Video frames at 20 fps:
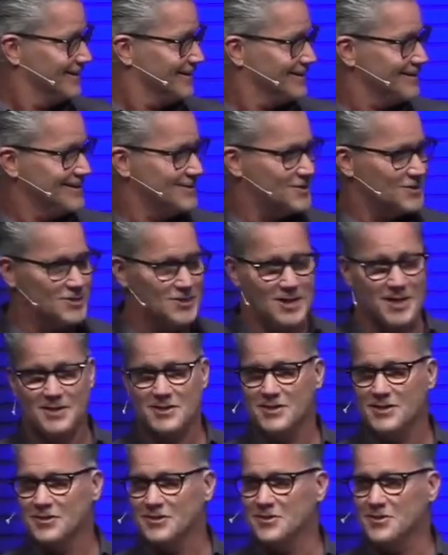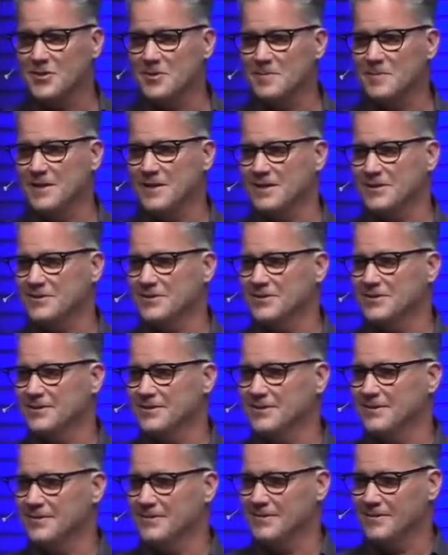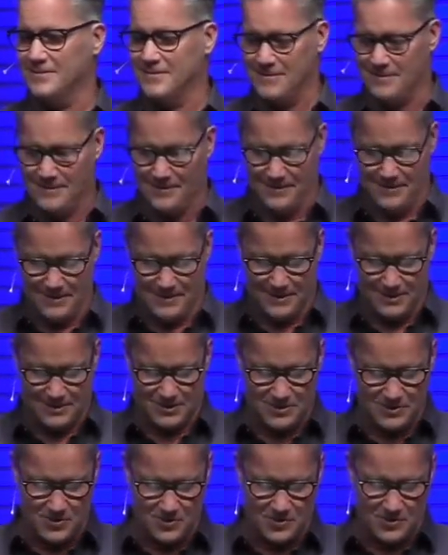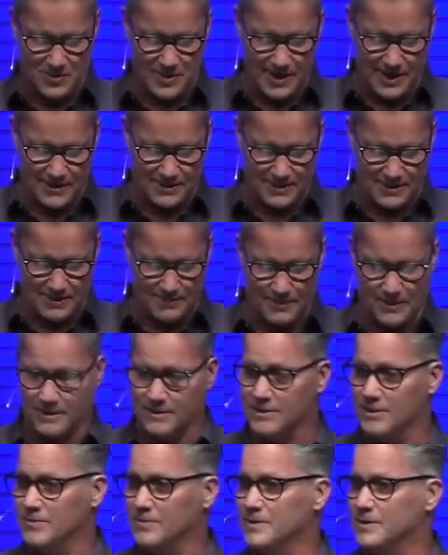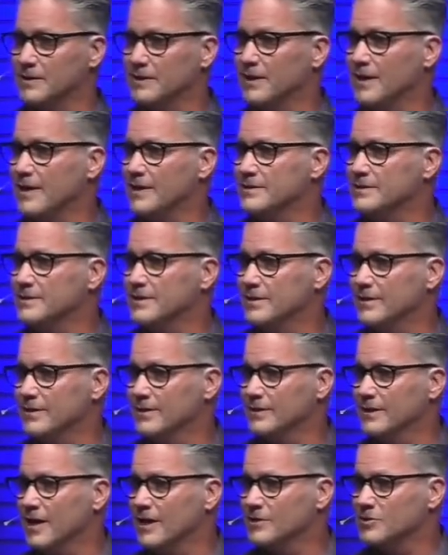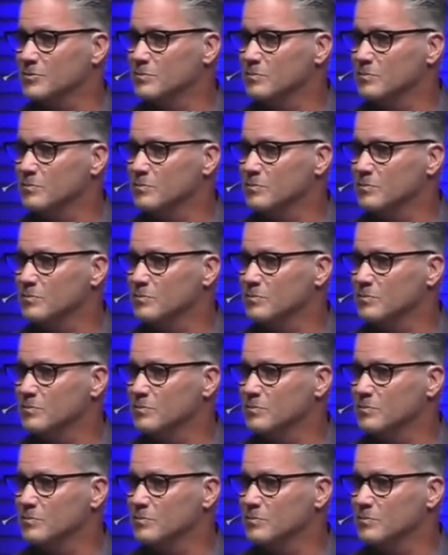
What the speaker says: It's changing so much. It's so crazy. But you know what? God's here. God's